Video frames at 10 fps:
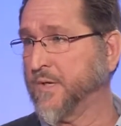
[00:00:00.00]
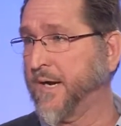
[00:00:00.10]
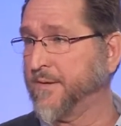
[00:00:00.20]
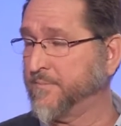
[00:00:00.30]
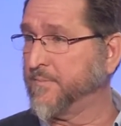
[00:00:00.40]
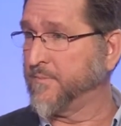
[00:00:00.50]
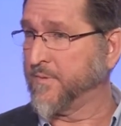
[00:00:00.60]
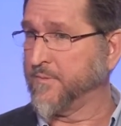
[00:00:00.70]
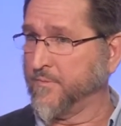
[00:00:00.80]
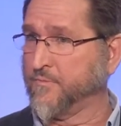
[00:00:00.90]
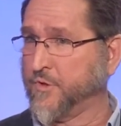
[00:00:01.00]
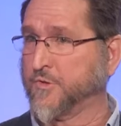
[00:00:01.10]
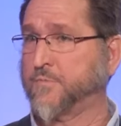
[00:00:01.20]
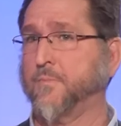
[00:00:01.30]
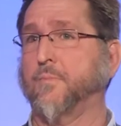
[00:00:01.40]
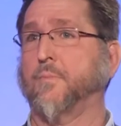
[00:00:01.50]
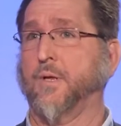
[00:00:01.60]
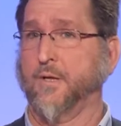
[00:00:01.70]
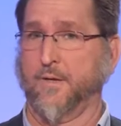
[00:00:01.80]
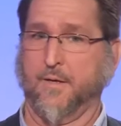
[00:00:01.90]
I just
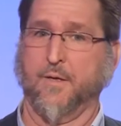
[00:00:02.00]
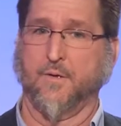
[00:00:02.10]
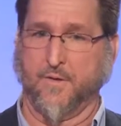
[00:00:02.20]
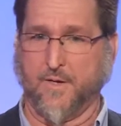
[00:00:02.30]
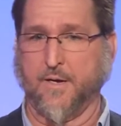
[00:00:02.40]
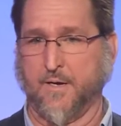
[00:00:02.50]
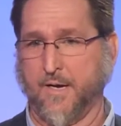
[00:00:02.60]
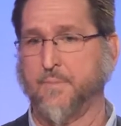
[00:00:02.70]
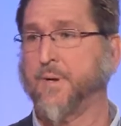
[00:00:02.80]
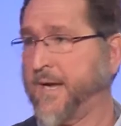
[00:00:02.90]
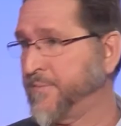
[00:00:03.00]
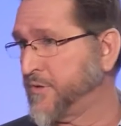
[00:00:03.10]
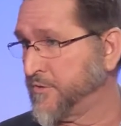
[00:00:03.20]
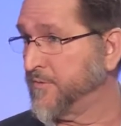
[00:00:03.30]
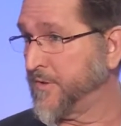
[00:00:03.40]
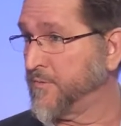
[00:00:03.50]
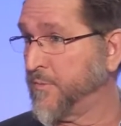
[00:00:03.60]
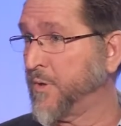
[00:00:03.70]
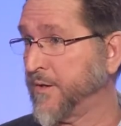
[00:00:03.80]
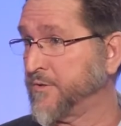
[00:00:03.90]
I became the, the, the
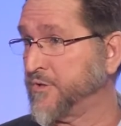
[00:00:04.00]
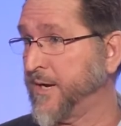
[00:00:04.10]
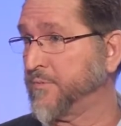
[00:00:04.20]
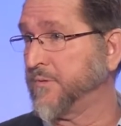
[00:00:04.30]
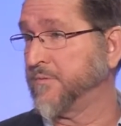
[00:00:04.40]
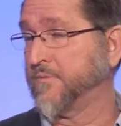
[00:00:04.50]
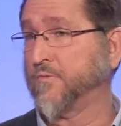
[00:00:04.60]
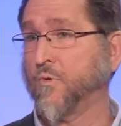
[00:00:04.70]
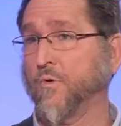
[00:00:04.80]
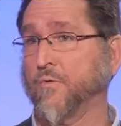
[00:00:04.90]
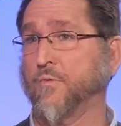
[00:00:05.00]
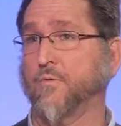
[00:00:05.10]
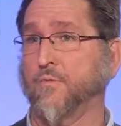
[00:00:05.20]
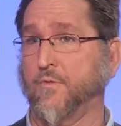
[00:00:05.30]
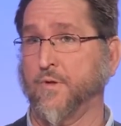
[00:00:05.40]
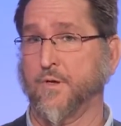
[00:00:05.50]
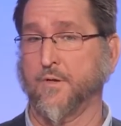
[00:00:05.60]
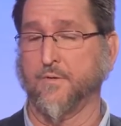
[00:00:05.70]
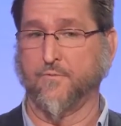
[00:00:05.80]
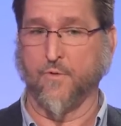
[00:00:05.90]
Protestant chaplain for
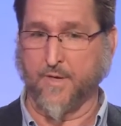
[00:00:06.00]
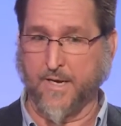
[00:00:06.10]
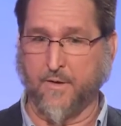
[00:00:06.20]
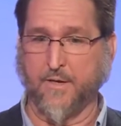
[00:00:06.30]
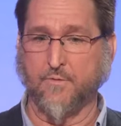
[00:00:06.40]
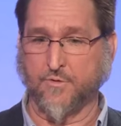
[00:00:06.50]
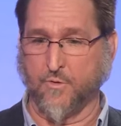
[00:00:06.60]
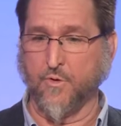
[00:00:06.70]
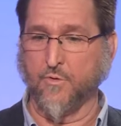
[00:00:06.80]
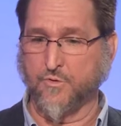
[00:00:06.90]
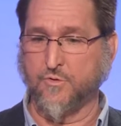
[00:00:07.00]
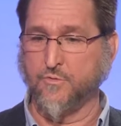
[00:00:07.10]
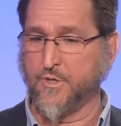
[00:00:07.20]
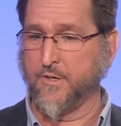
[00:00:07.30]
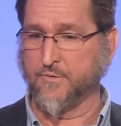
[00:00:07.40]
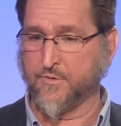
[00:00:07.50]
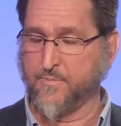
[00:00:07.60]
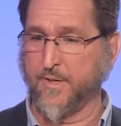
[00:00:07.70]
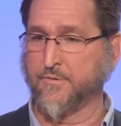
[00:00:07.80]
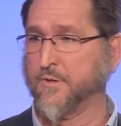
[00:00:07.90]
the for the county. So those two jails, the
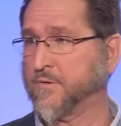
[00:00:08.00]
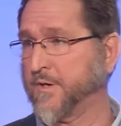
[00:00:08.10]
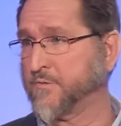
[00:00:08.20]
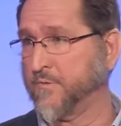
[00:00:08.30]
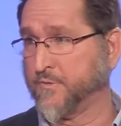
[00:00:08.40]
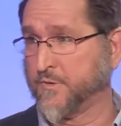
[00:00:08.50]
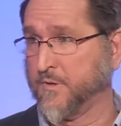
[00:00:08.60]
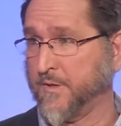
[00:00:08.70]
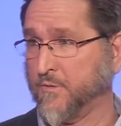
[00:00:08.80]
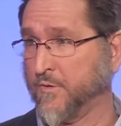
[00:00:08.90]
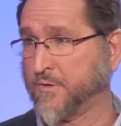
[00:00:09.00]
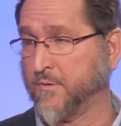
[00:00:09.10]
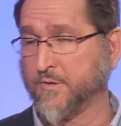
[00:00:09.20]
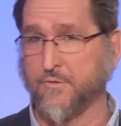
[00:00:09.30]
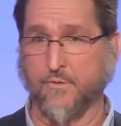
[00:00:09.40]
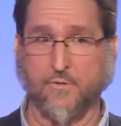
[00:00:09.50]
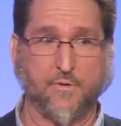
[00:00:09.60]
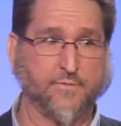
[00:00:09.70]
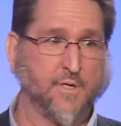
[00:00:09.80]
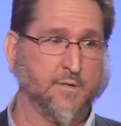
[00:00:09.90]
Middleton Correctional Facility and Lawrence Correctional
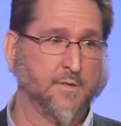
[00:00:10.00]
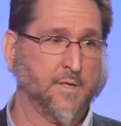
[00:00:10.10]
Alternative Center,